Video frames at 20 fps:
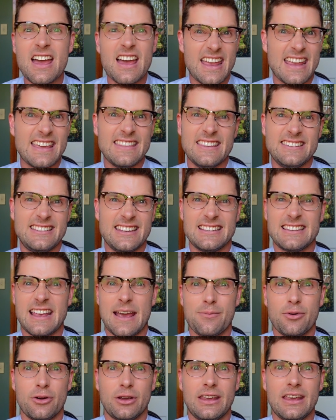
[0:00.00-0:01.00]
In this
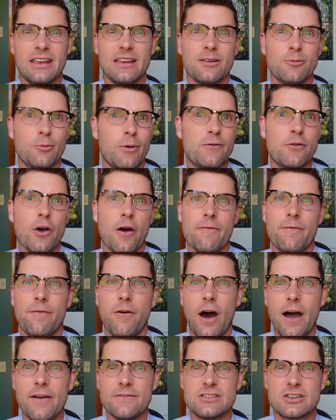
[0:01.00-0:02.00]
example here, we've got
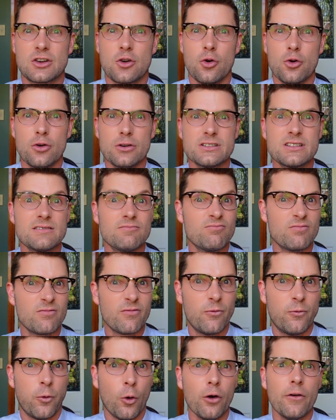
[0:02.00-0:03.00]
5 scores,
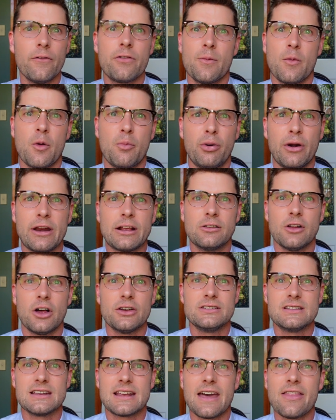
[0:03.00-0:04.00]
4 of them are pretty close
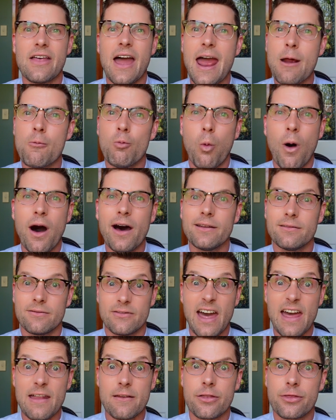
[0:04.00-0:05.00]
together, and one,
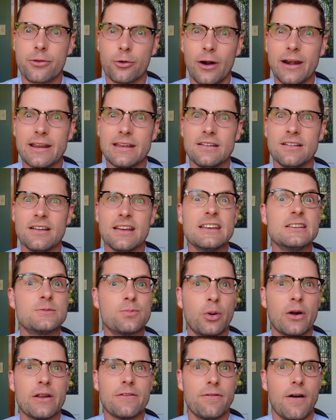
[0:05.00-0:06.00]
that 3, is
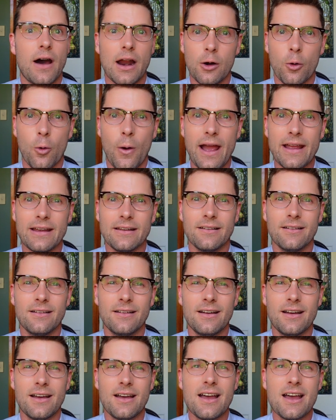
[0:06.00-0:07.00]
pretty far away.
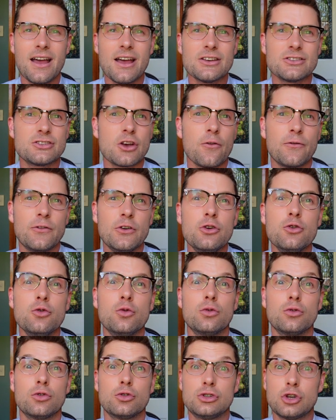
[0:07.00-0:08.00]
So if you
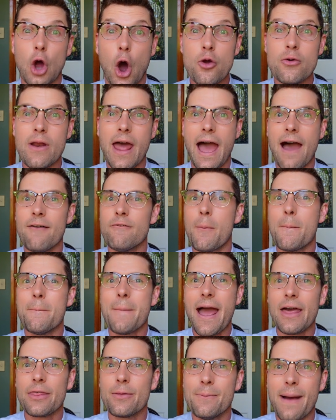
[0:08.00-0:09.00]
don't have a
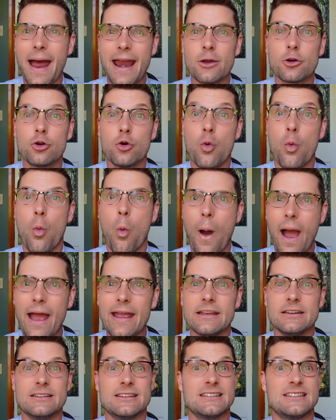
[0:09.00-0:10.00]
mathematical
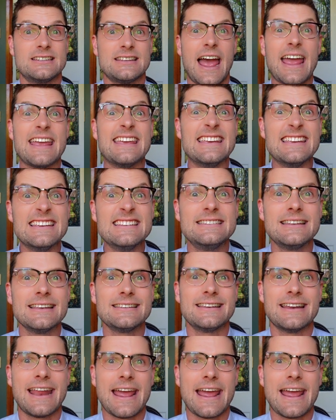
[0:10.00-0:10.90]
way to say, is this an